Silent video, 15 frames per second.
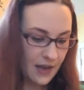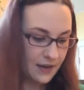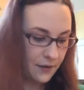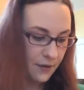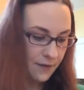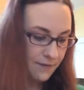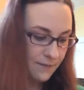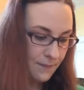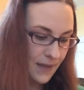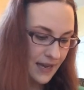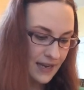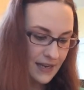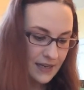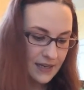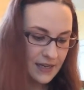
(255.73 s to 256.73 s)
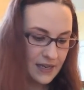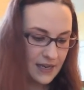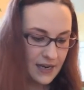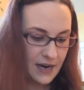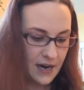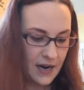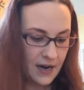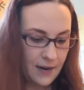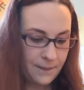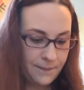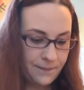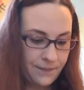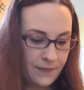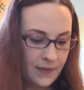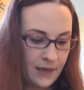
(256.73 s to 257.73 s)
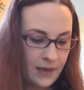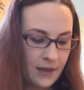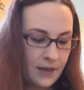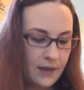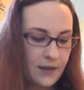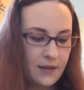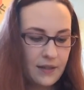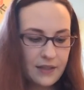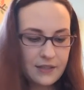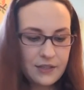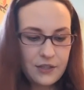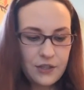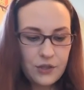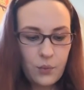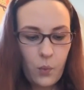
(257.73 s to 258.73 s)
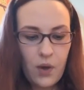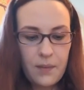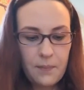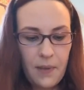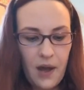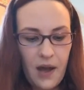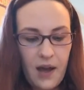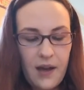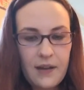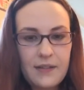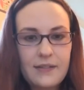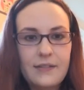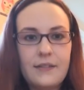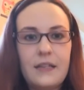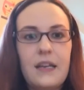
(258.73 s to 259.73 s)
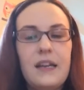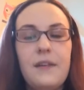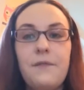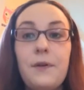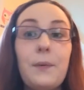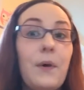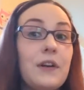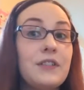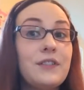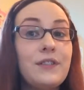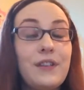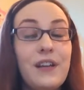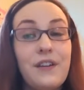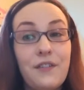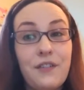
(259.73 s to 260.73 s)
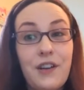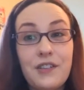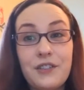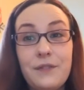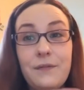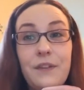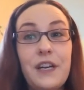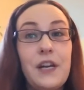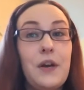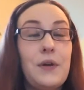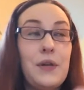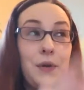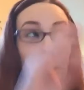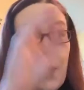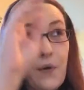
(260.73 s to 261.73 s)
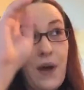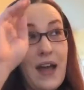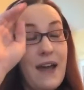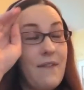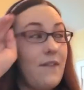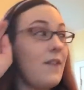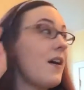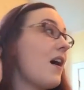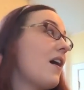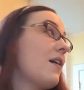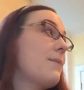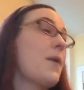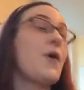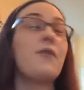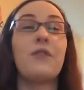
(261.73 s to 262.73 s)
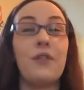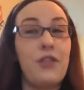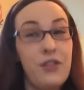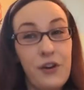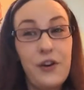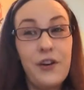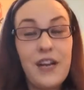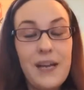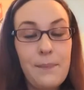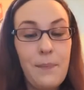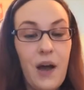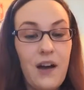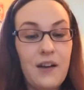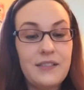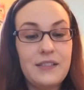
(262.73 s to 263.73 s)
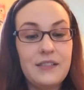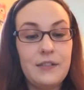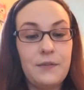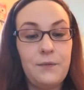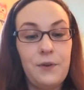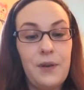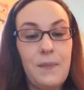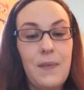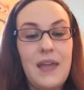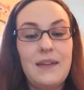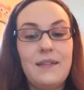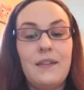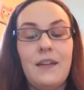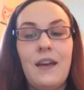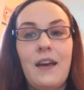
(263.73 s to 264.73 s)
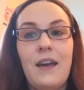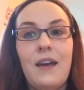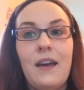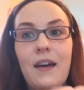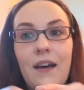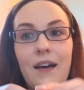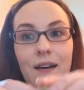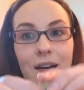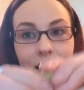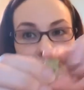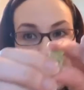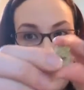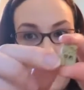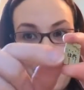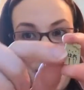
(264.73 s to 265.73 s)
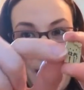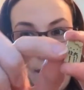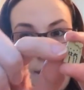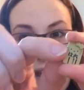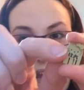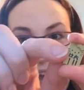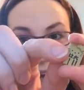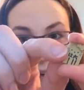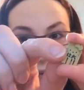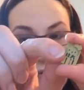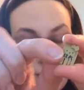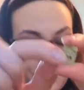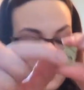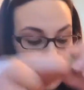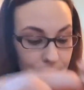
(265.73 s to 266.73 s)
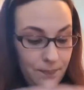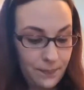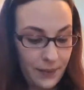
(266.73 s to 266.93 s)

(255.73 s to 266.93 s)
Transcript: I don't have many in here. This is just one box, and if you watched the introduction video, you know I have over 30 boxes of Rement at my house.